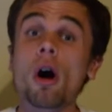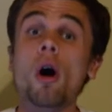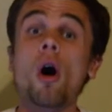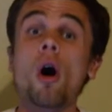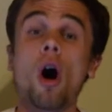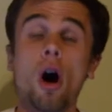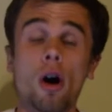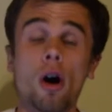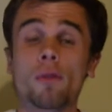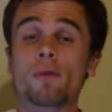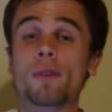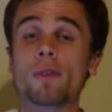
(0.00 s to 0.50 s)

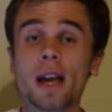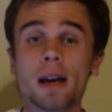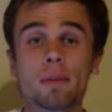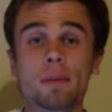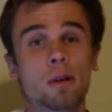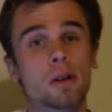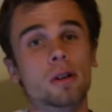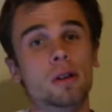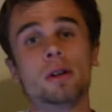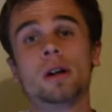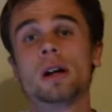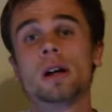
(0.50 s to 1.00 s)
Hall of
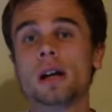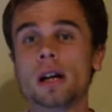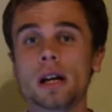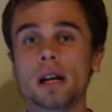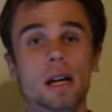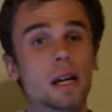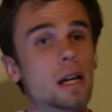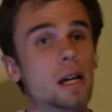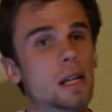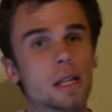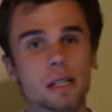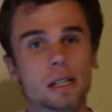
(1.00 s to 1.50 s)
Famer,
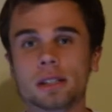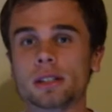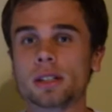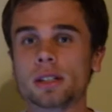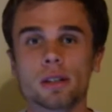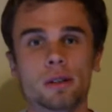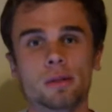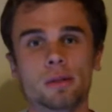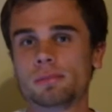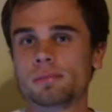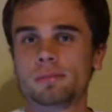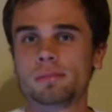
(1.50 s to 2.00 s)

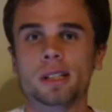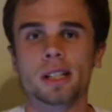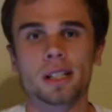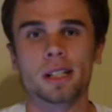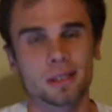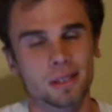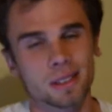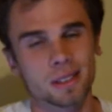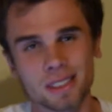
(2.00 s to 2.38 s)
dude, you're